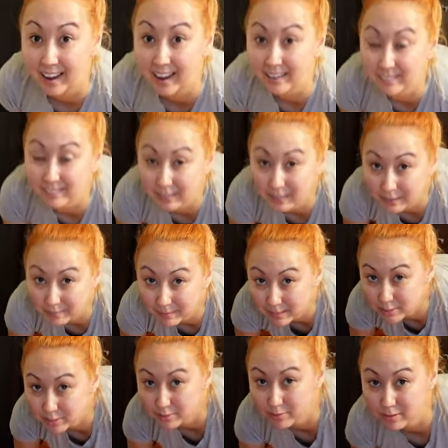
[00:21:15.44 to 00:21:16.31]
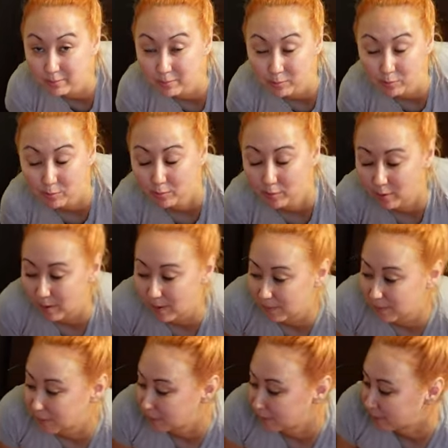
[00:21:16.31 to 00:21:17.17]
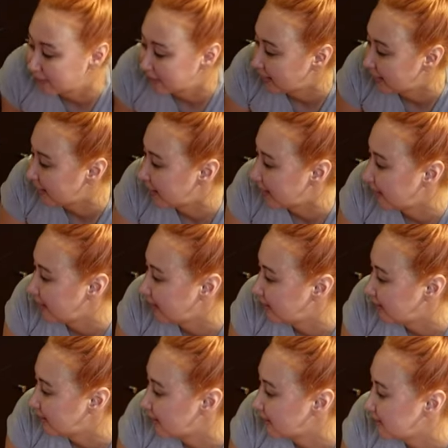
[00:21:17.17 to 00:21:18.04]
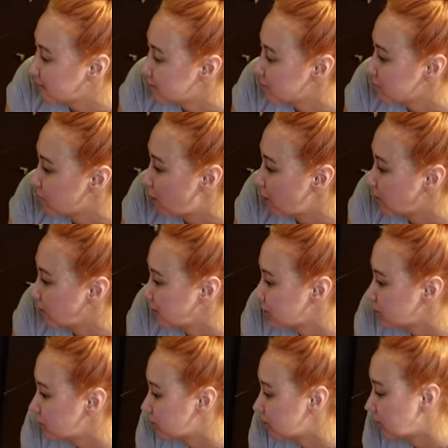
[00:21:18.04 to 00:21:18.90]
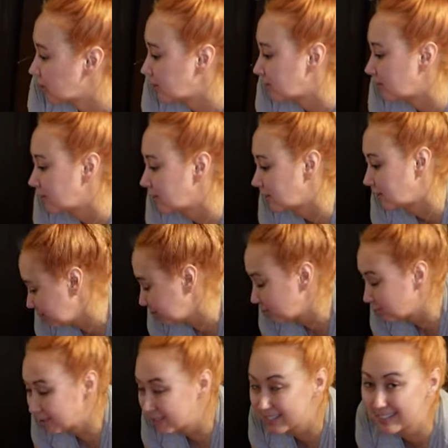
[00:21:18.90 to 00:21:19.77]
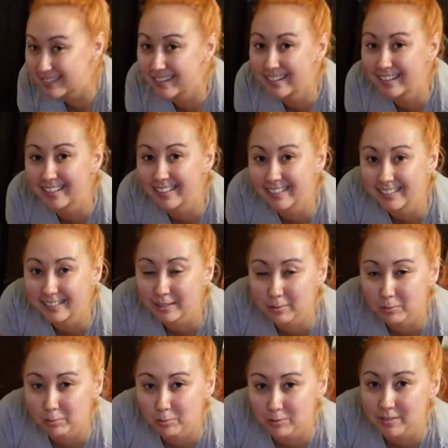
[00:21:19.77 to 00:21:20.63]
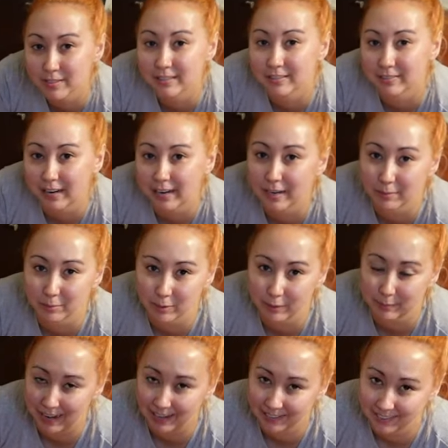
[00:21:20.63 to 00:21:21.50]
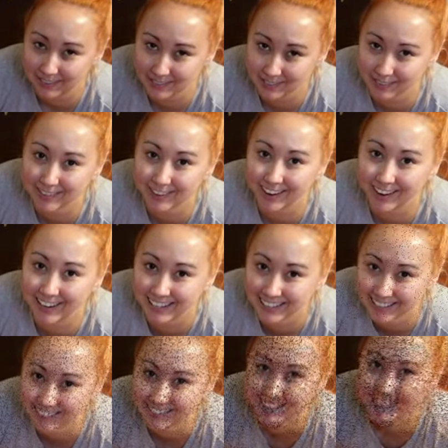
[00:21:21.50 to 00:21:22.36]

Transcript: I feel like my shoes are probably getting demolished. We'll see if I end up repacking this or not.